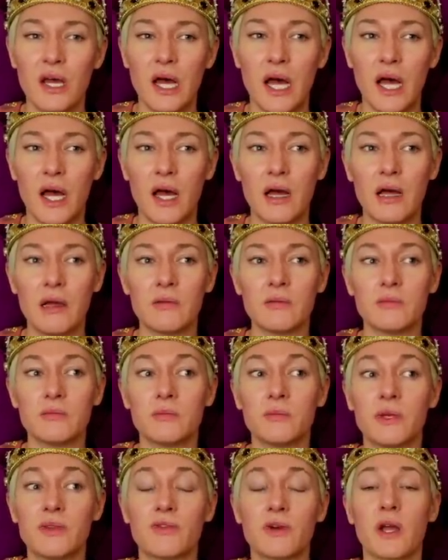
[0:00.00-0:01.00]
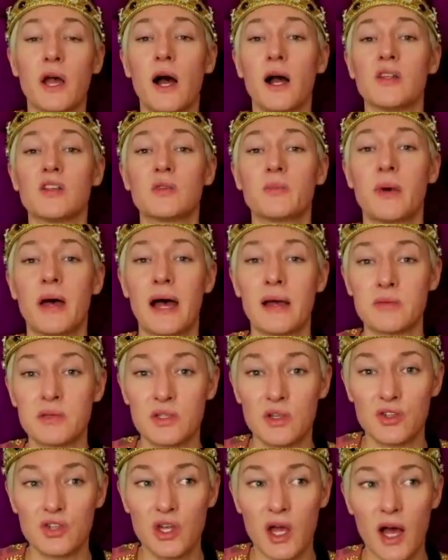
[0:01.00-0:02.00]
uh, with regards
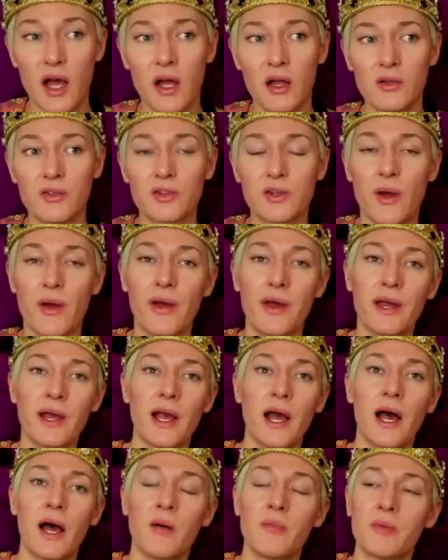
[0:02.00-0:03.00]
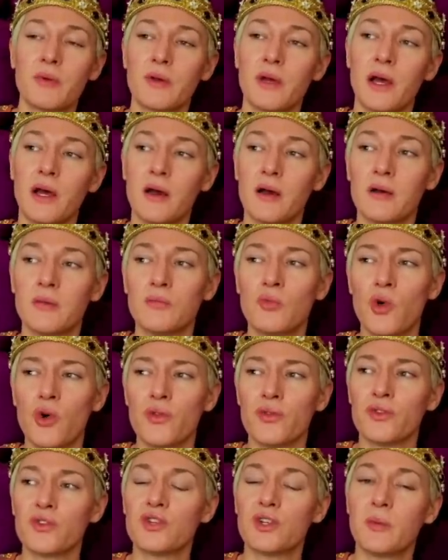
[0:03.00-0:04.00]
perhaps to Charles growing up uh,
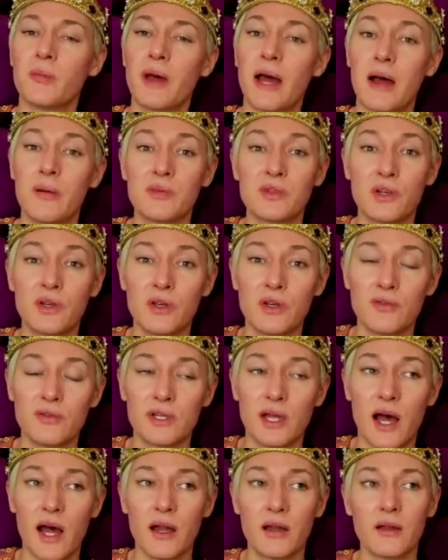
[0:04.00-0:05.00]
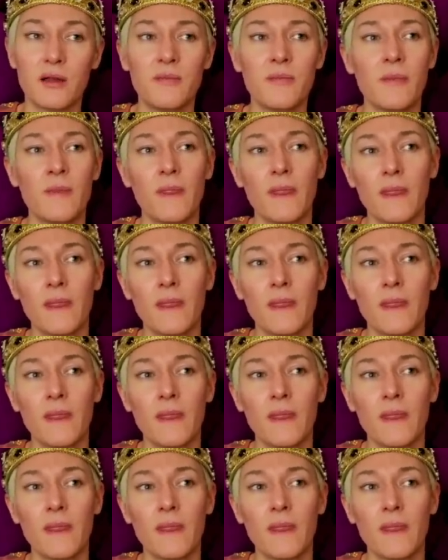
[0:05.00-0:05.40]
more than she perhaps could have done.